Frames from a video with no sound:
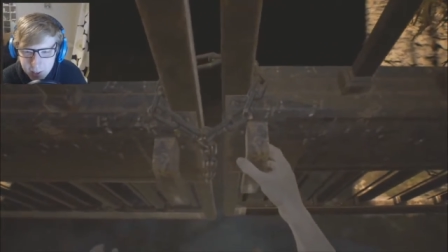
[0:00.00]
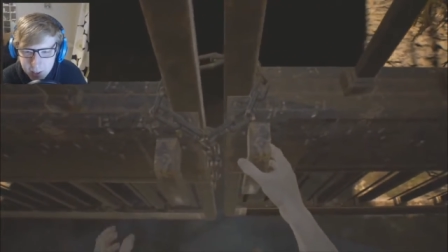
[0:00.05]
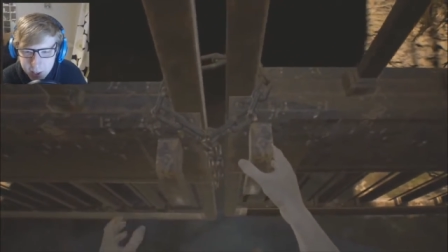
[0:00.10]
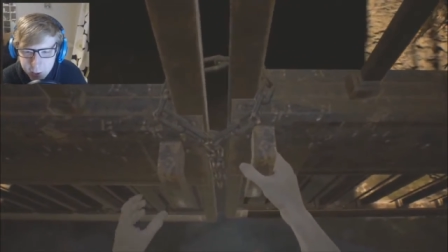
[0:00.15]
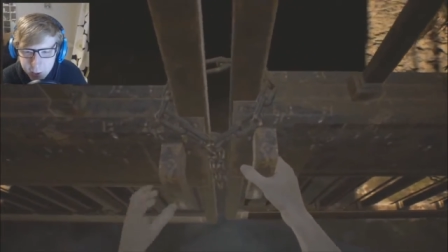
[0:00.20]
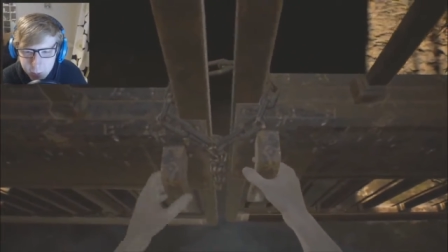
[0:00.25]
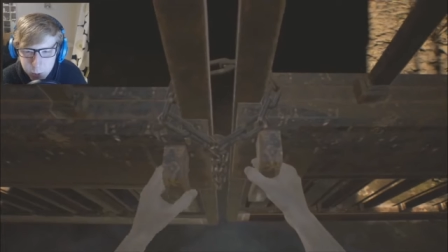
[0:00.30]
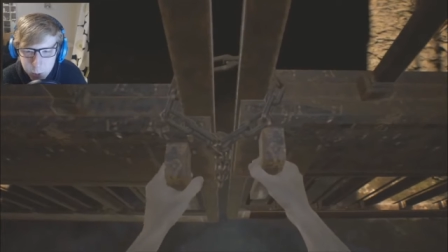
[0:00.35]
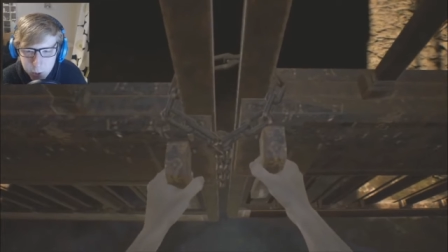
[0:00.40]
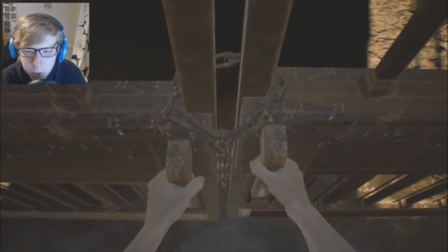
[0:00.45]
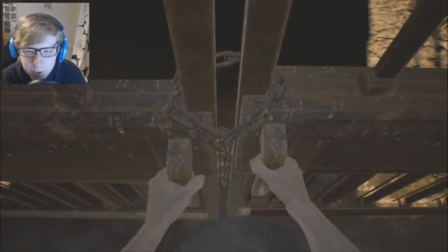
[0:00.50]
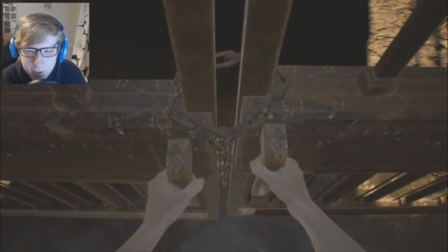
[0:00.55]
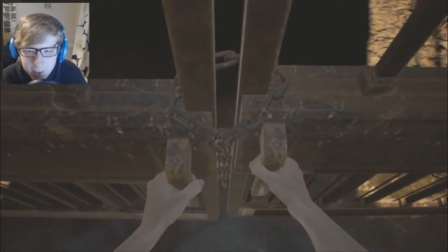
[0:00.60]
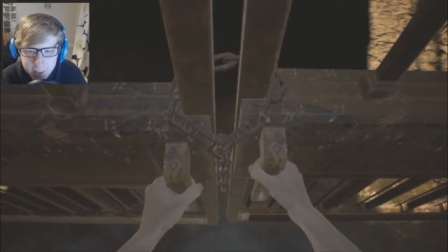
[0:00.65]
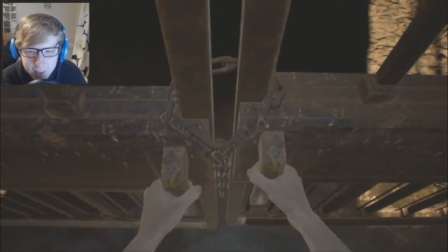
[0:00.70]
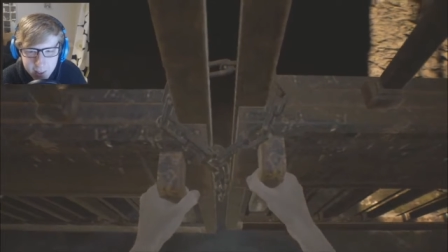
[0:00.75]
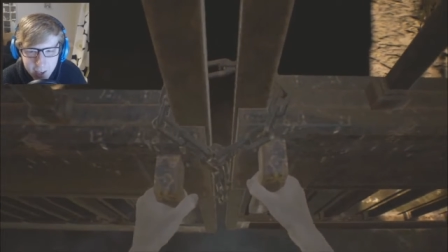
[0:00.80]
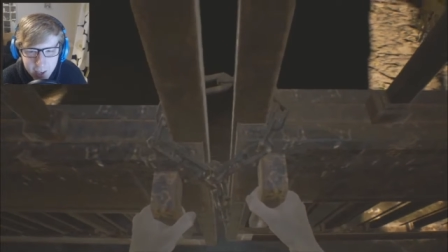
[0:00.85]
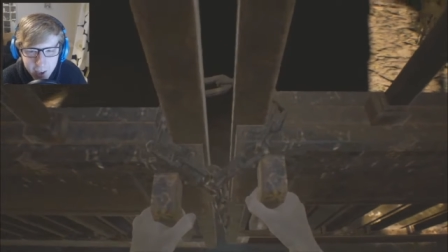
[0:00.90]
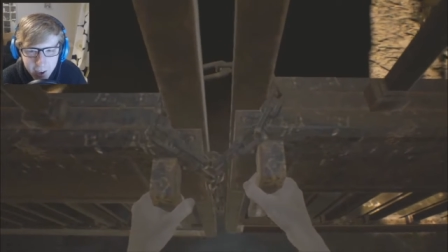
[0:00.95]
Of course
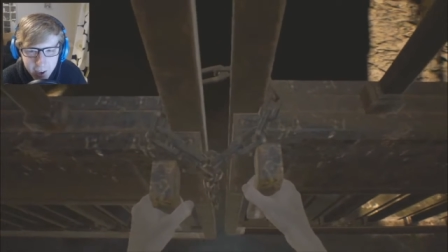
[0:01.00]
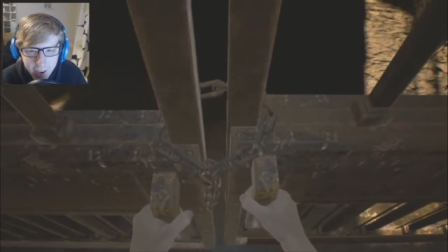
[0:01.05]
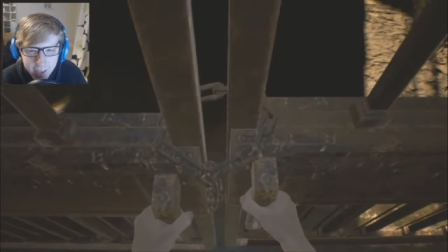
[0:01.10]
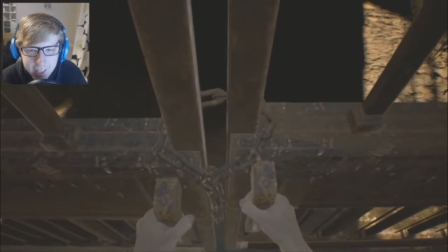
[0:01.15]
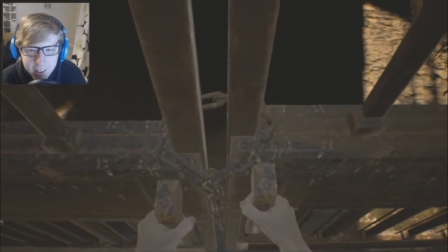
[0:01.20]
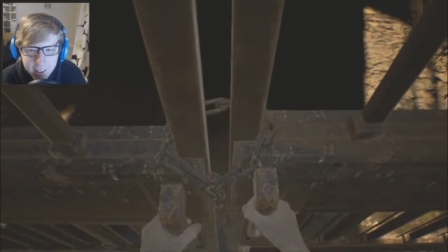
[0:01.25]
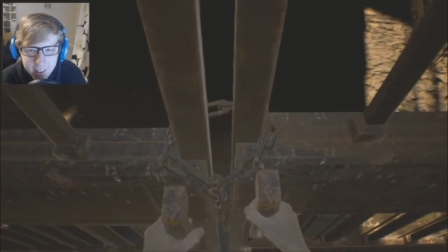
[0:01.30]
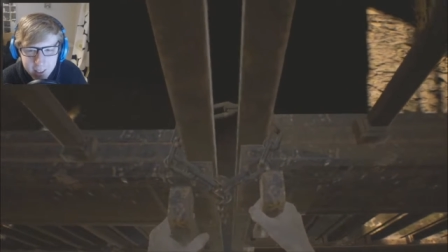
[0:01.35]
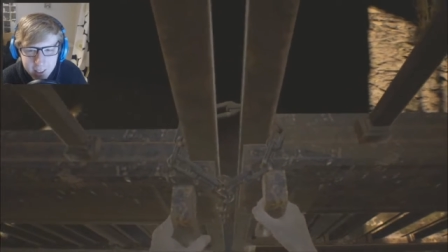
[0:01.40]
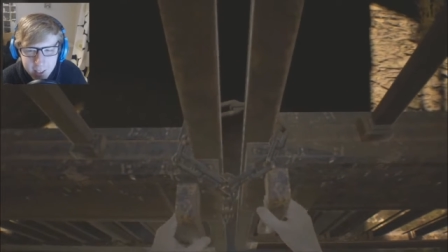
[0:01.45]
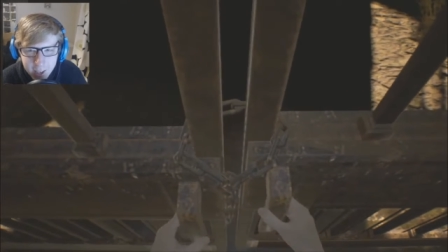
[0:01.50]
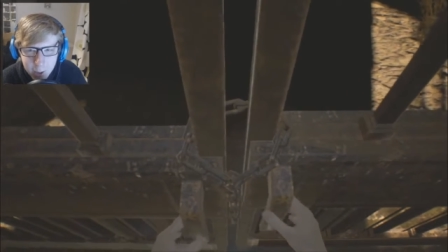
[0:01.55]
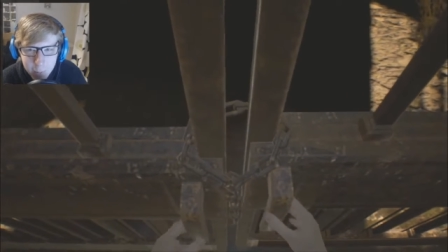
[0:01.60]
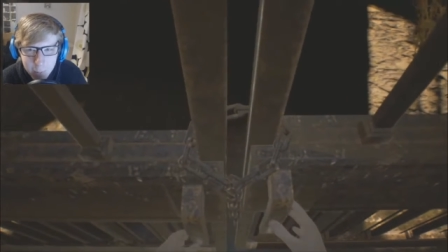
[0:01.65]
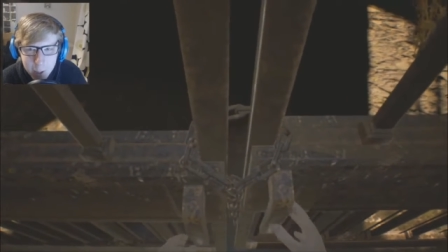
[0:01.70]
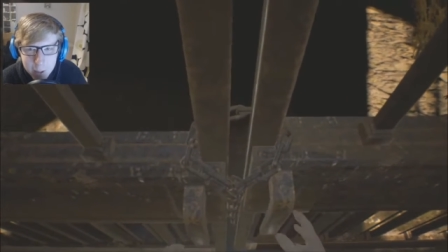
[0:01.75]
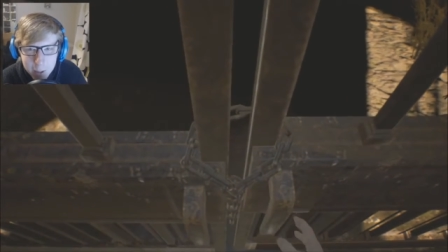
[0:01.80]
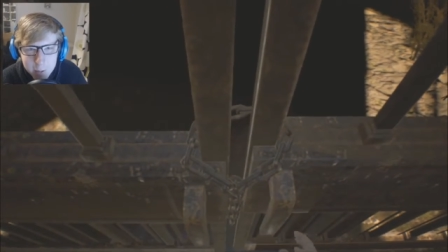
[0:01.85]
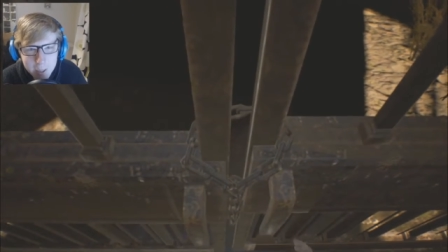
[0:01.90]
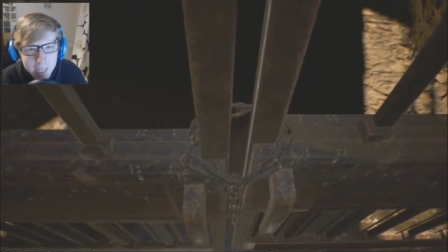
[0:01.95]
it's locked!
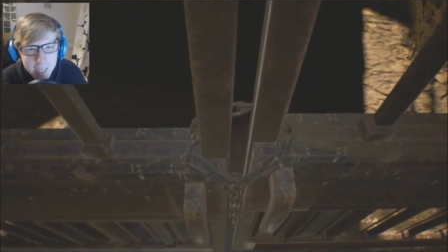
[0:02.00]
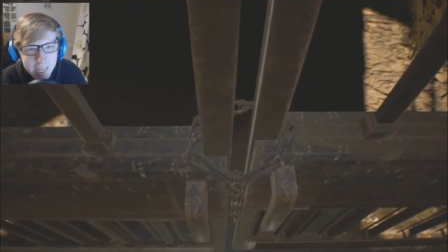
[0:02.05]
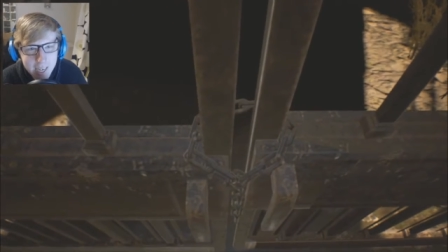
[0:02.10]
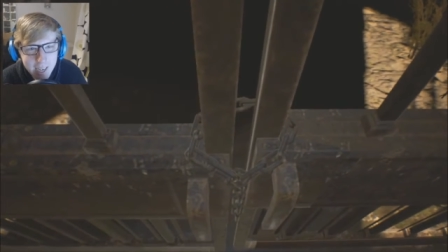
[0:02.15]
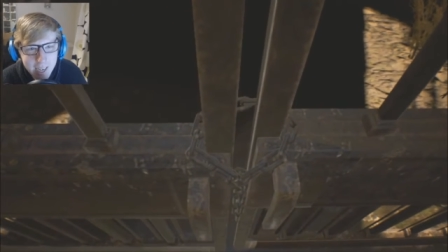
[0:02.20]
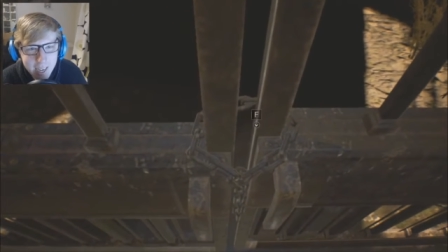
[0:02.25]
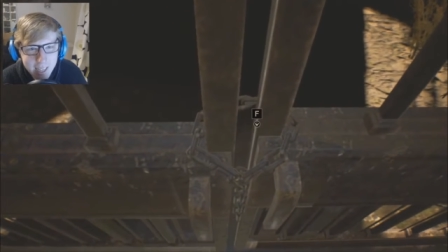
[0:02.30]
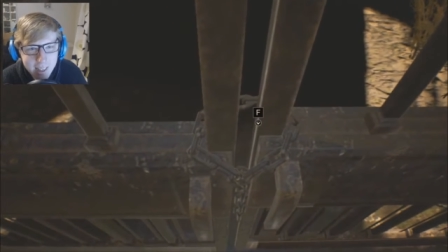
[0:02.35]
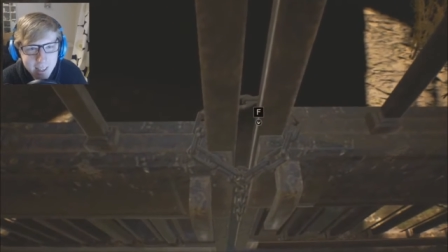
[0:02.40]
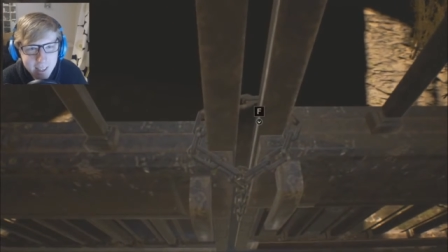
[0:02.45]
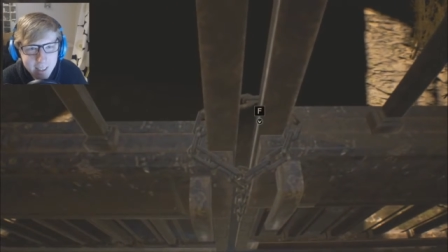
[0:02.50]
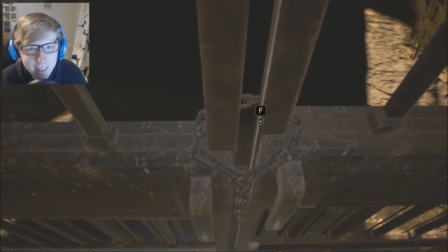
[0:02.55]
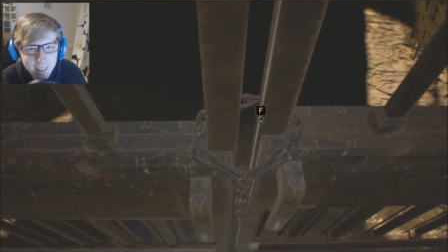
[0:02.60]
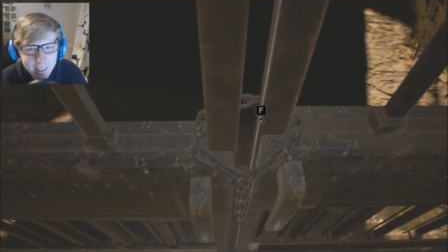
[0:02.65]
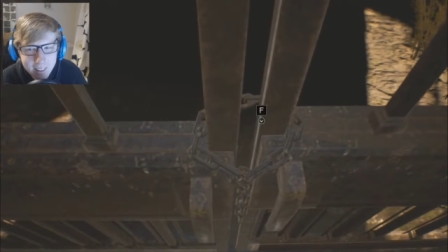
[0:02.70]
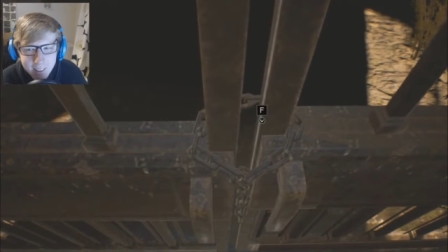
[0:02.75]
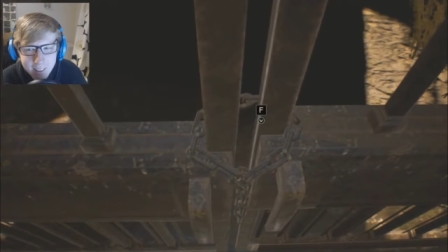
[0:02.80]
Why would they let the